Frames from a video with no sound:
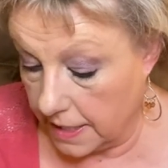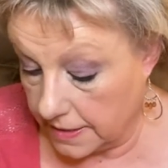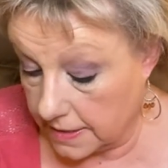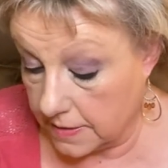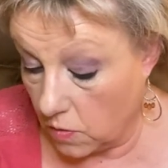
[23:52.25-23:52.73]

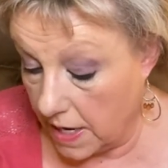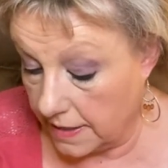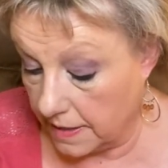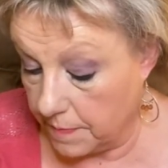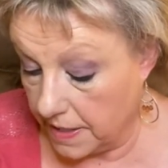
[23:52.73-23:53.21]
it's so
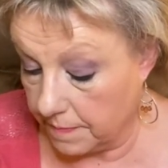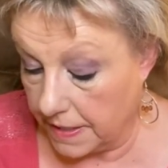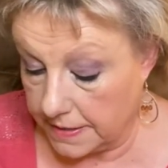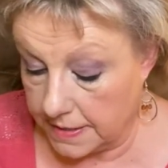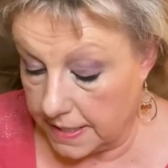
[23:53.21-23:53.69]
highly
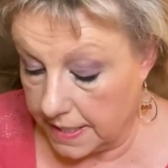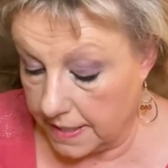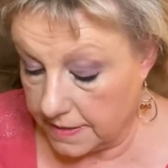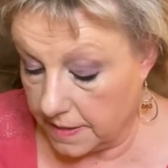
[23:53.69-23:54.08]
pigmented, I end